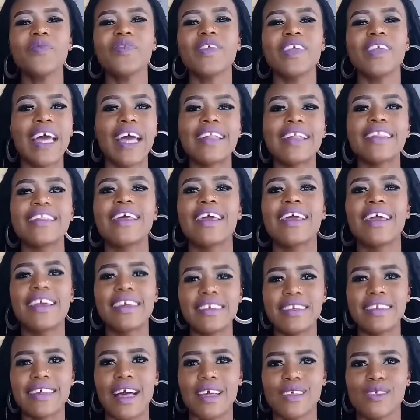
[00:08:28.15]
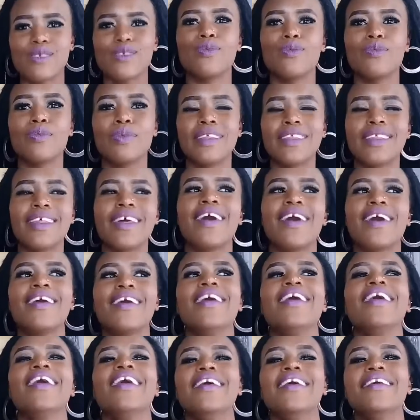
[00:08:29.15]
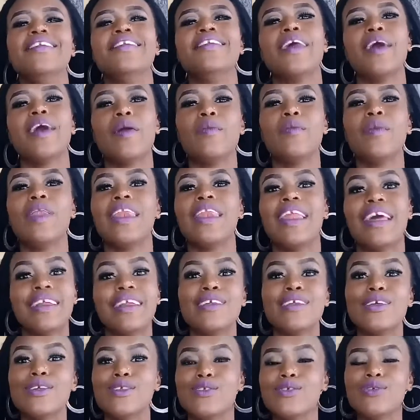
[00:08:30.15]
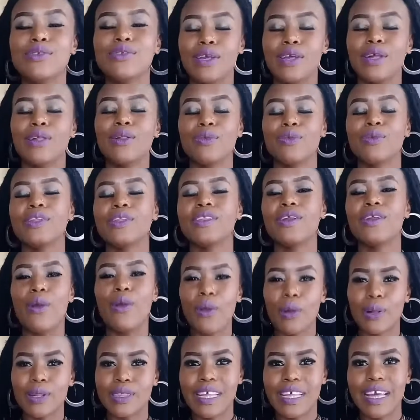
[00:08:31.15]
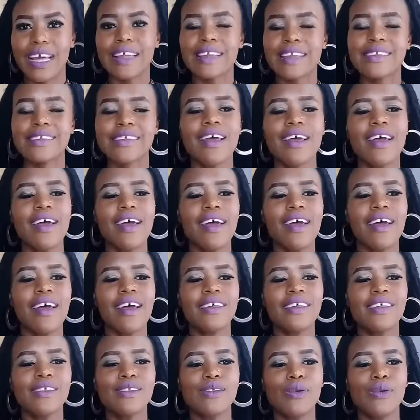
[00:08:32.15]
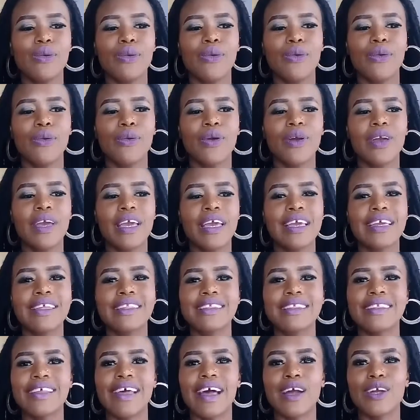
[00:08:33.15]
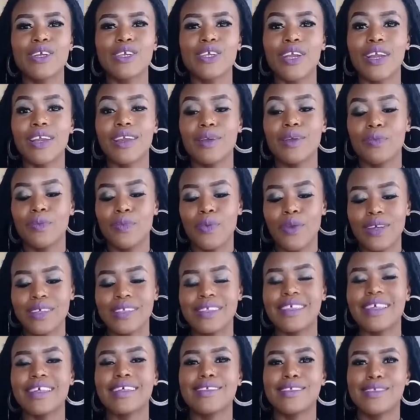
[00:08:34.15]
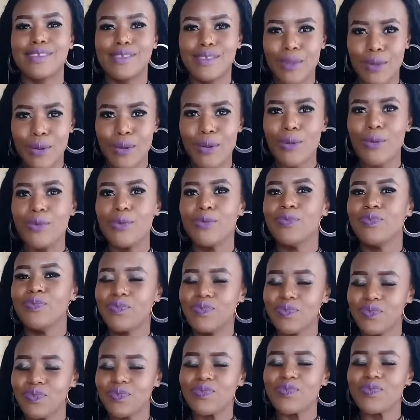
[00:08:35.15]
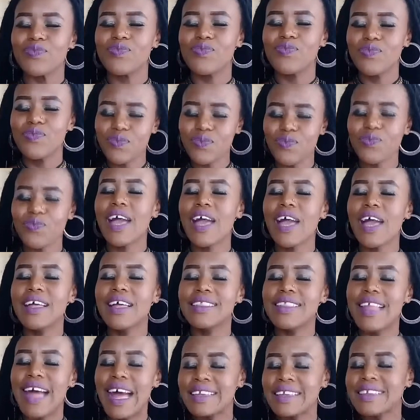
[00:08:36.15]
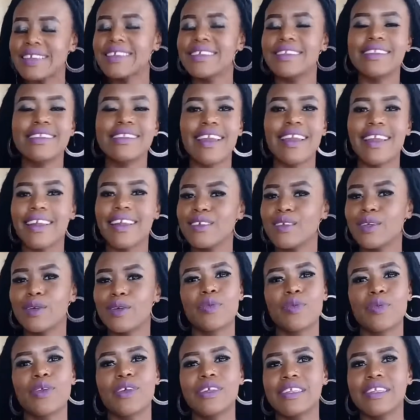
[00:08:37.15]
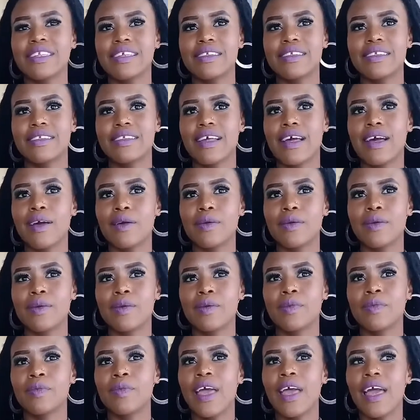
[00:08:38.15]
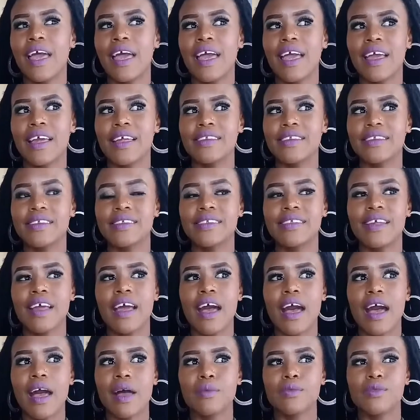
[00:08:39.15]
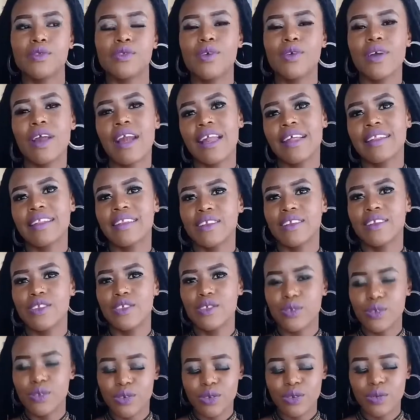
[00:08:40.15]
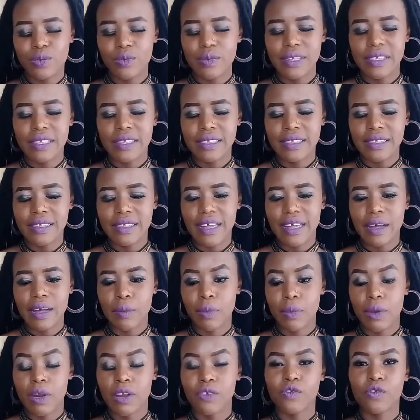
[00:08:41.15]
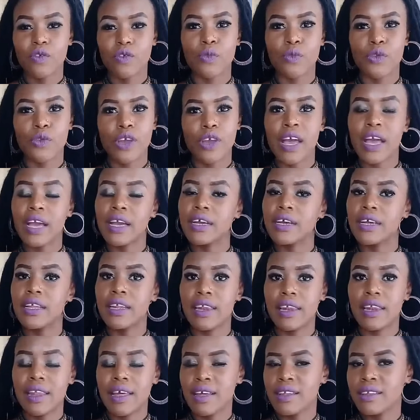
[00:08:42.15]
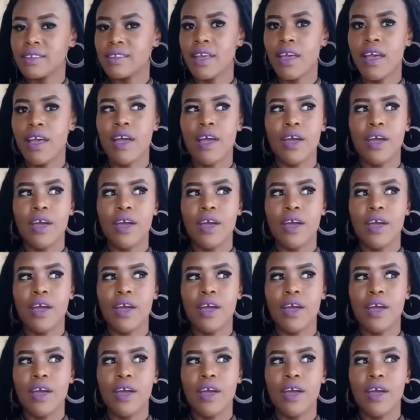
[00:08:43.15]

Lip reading: yeah, the hate has to be there, and I'm learning to deal with all that. So it's actually a process. So that is still under process, and I'm so glad that YouTube is a platform where I can learn